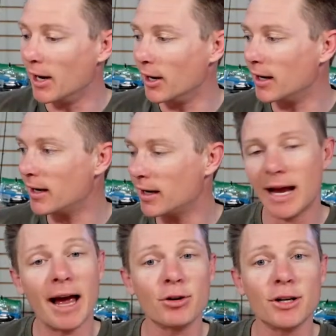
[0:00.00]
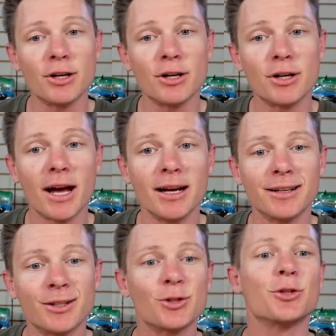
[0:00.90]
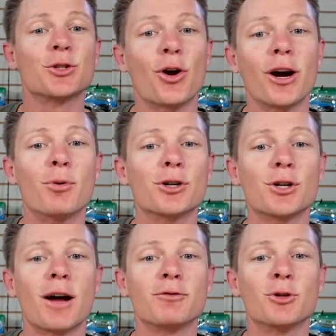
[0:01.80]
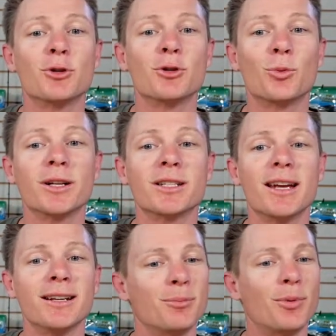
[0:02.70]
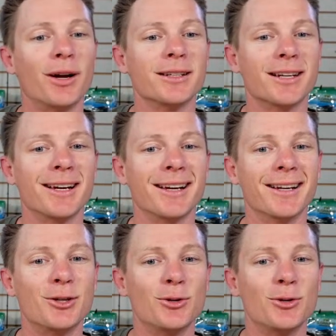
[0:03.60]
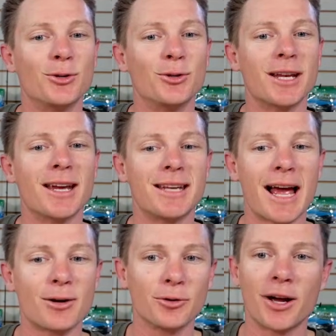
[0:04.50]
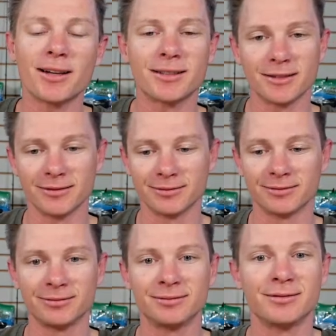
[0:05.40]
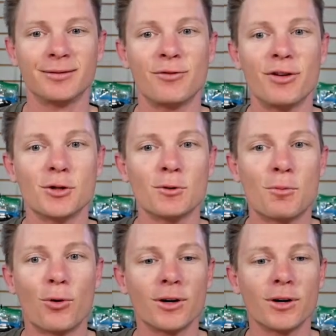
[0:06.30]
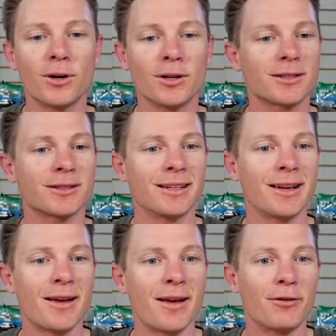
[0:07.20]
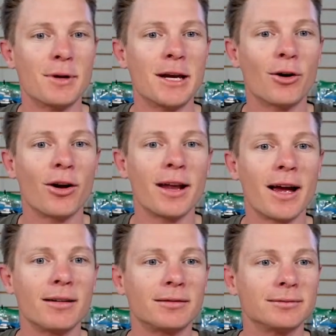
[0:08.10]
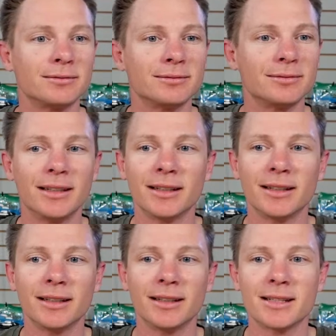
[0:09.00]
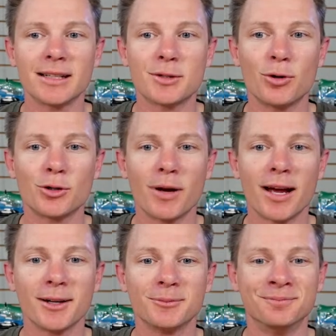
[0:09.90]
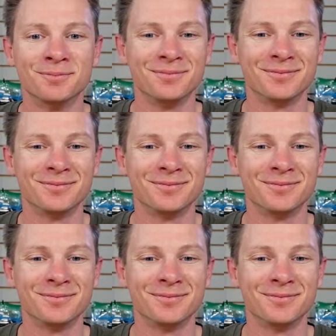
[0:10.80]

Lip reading: Have a good night. Sorry I pushed it off till today, but Tuesday tackle talk and fishing reports from here on out, and let's get the push back.